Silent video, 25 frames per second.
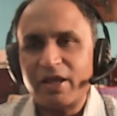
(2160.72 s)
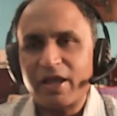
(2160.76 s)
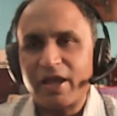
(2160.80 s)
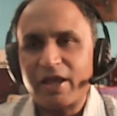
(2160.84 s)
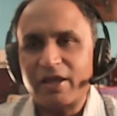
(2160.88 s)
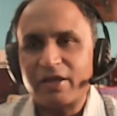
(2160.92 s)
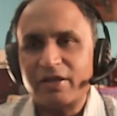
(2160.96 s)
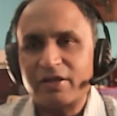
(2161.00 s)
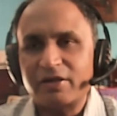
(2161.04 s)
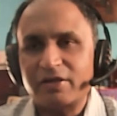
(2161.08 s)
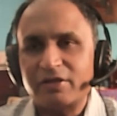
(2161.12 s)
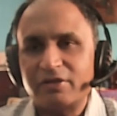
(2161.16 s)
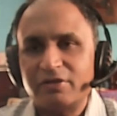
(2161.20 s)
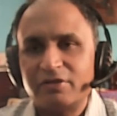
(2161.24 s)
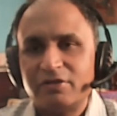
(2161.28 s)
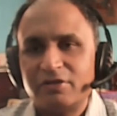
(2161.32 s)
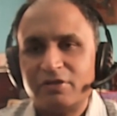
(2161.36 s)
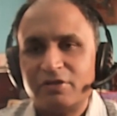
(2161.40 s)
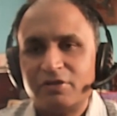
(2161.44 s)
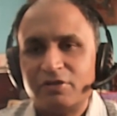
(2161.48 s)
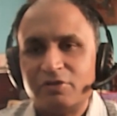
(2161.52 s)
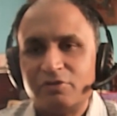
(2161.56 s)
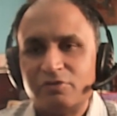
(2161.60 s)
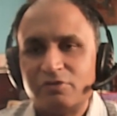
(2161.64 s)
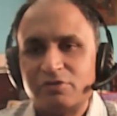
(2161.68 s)
angry,
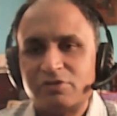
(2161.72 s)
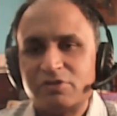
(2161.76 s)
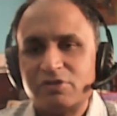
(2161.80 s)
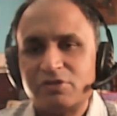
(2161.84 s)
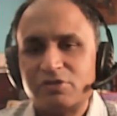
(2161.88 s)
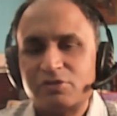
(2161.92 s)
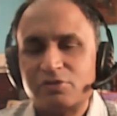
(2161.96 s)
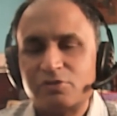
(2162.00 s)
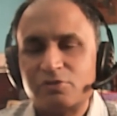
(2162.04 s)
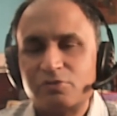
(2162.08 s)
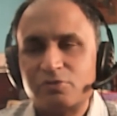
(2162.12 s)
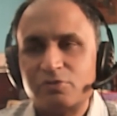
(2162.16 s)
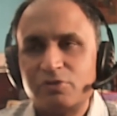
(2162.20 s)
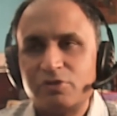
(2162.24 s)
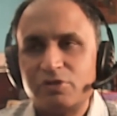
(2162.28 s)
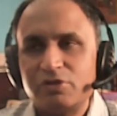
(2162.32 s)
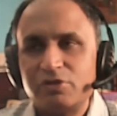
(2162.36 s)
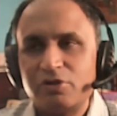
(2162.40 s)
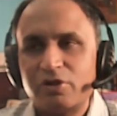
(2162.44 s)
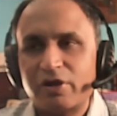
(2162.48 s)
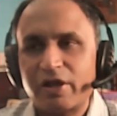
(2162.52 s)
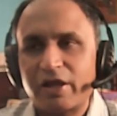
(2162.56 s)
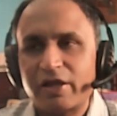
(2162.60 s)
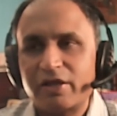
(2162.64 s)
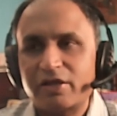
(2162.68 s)
you'll see slowly
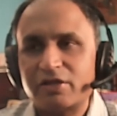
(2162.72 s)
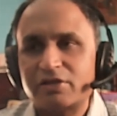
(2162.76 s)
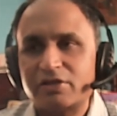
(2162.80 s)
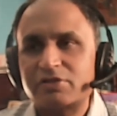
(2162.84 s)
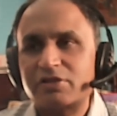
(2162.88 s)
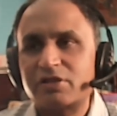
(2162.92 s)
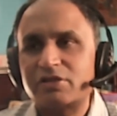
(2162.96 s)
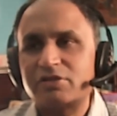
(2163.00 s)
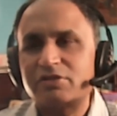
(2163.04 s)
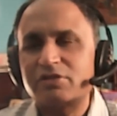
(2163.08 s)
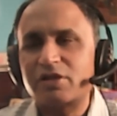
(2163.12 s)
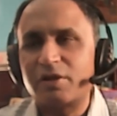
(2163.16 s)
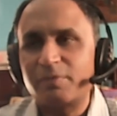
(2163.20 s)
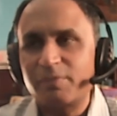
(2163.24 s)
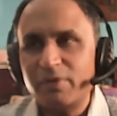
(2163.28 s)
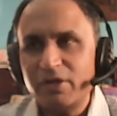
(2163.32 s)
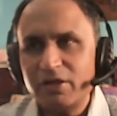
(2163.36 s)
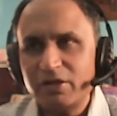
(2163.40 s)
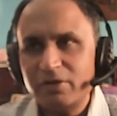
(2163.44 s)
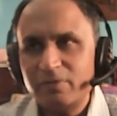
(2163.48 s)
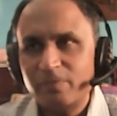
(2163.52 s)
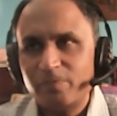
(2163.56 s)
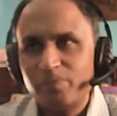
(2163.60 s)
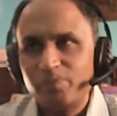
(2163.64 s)
your anger starts coming